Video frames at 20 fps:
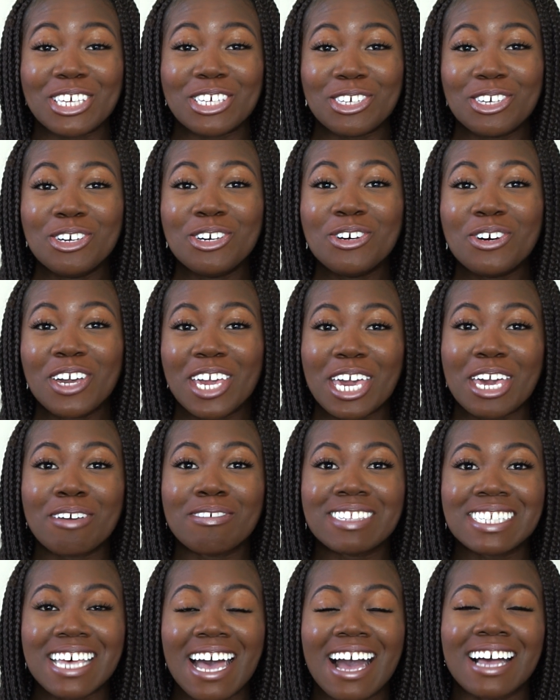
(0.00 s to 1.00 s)
you
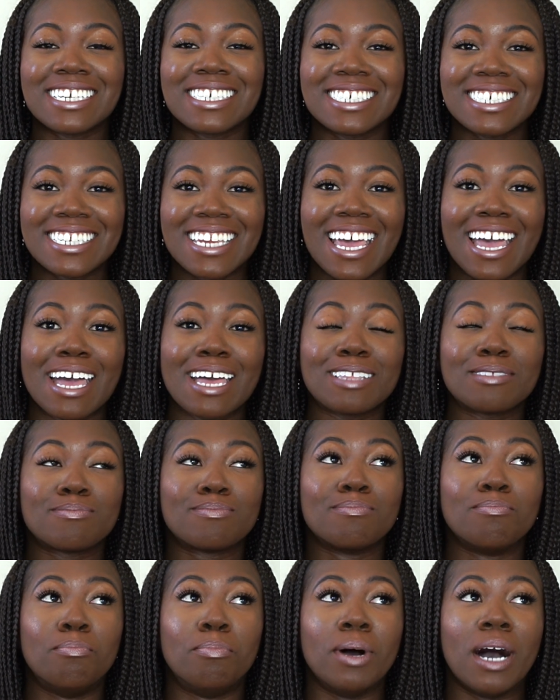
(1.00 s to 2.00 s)
give Tasha that
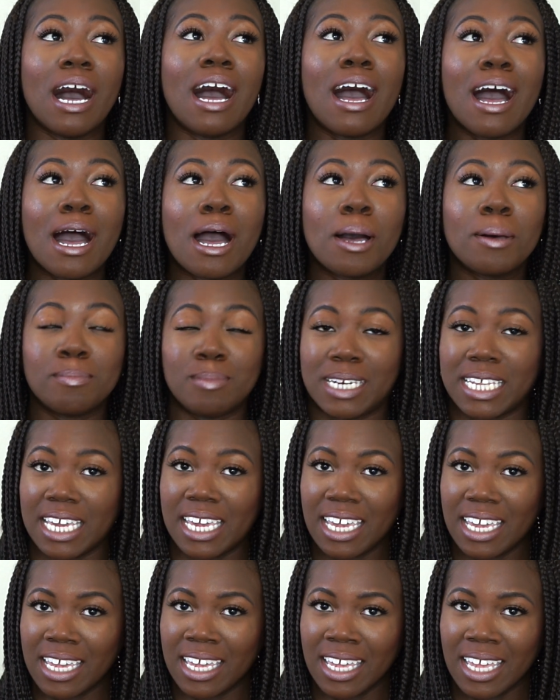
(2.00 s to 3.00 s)
bomb
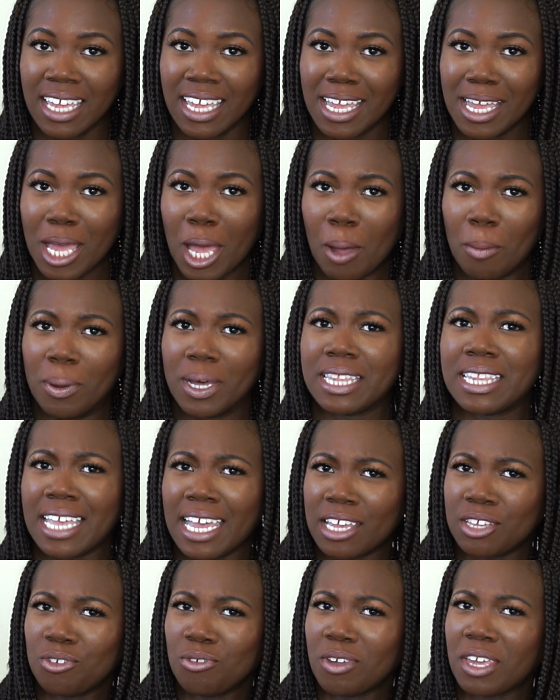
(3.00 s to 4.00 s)
D, but
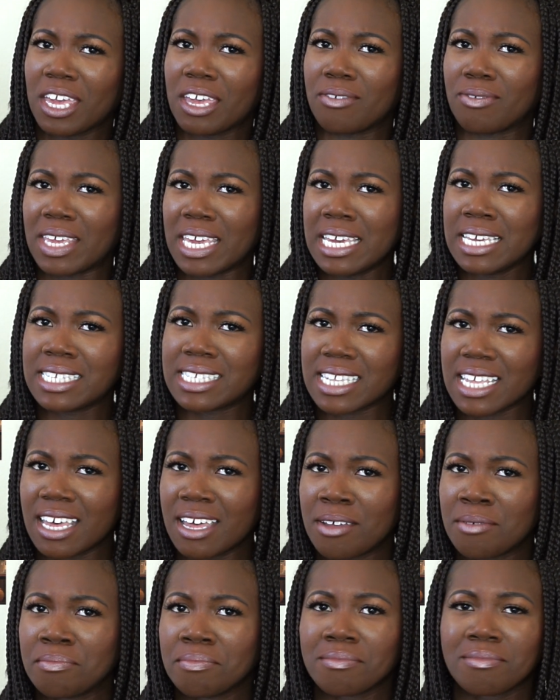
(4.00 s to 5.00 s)
then you give
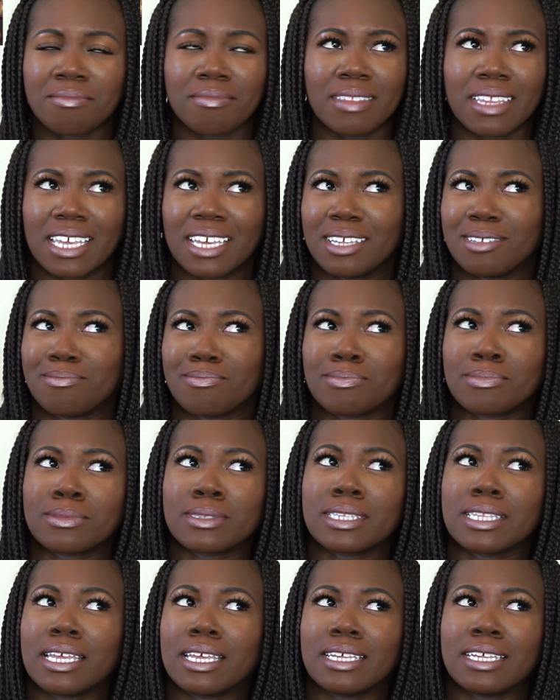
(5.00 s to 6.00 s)
Issa
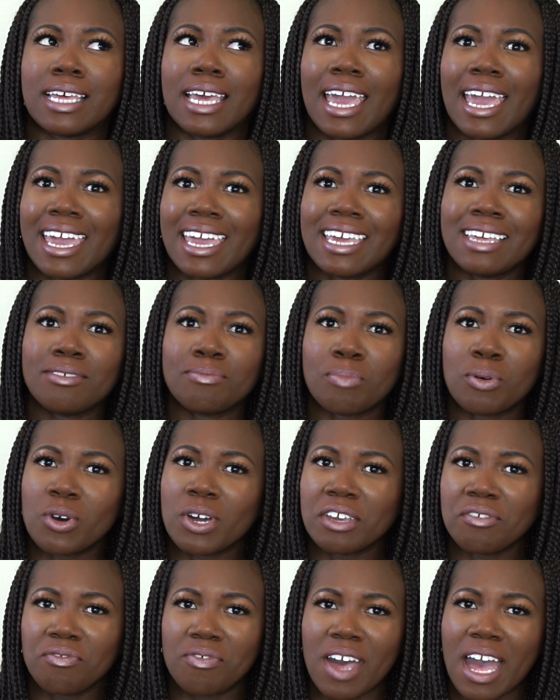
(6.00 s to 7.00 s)

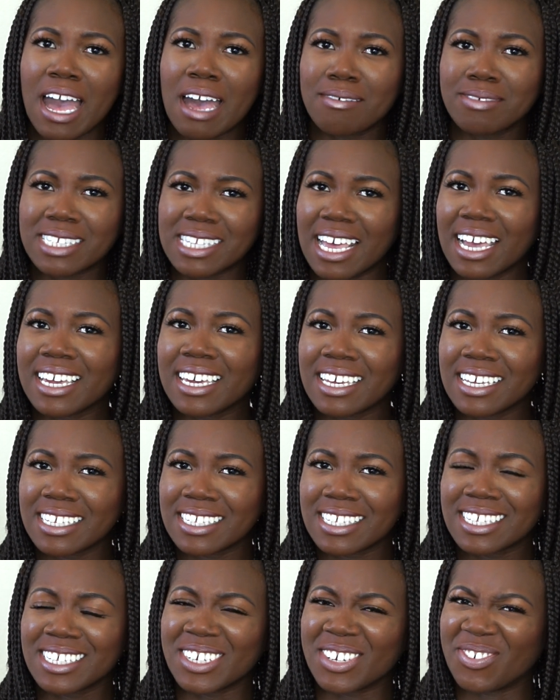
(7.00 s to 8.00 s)
8.5
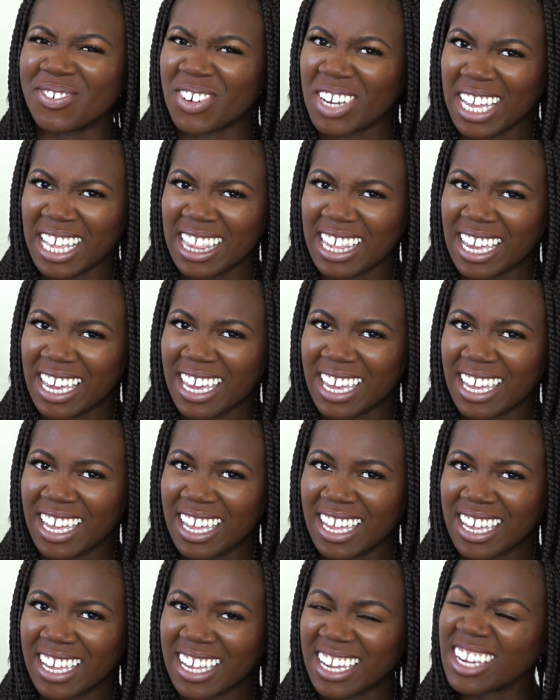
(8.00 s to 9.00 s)
seconds?
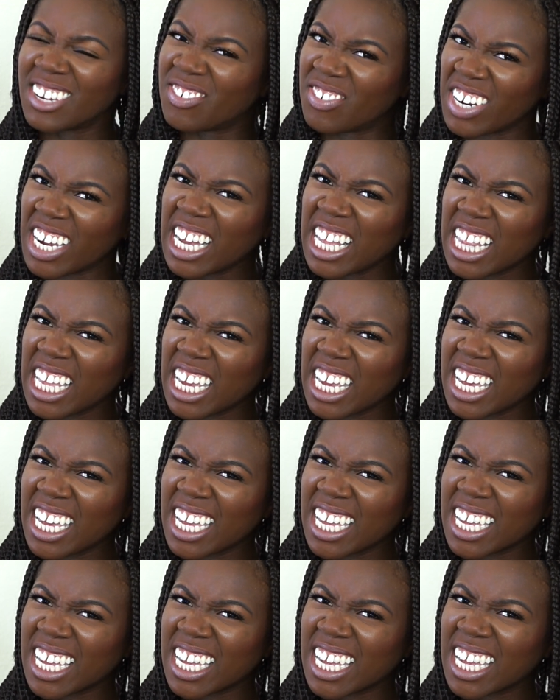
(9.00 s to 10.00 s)
Really?
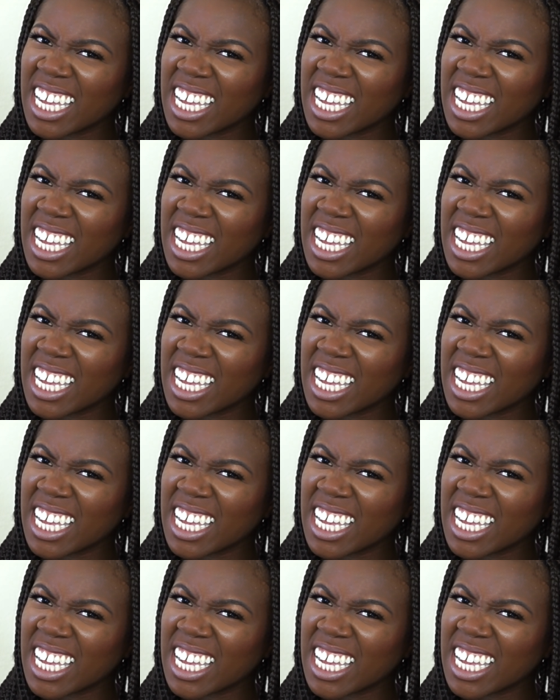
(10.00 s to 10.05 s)
Really?